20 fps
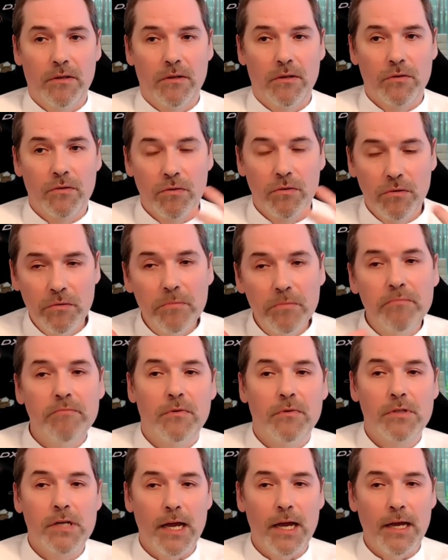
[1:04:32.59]
to
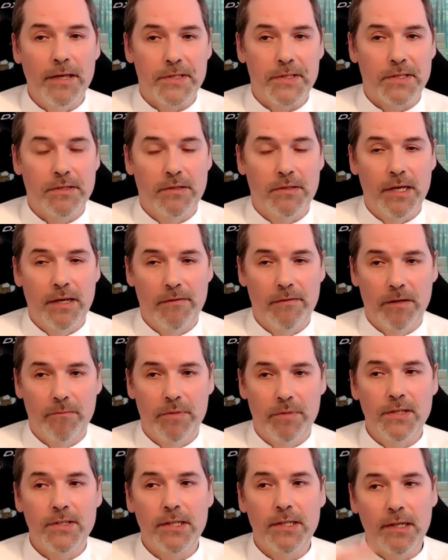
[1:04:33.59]
raise their
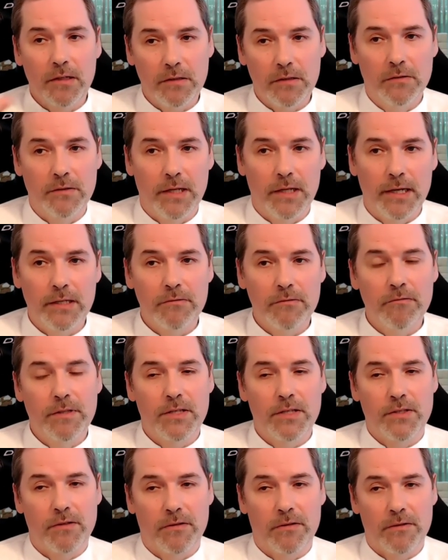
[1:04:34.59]
vibration and connect with the
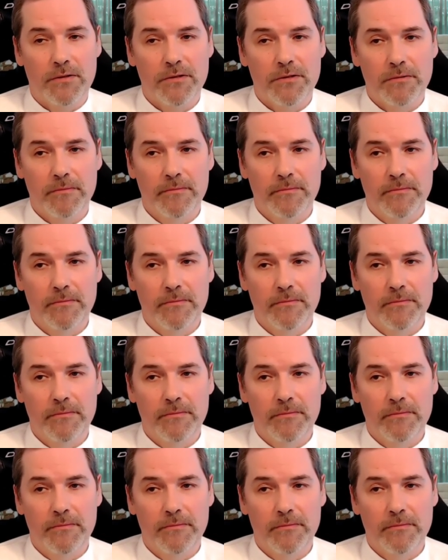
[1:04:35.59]
source.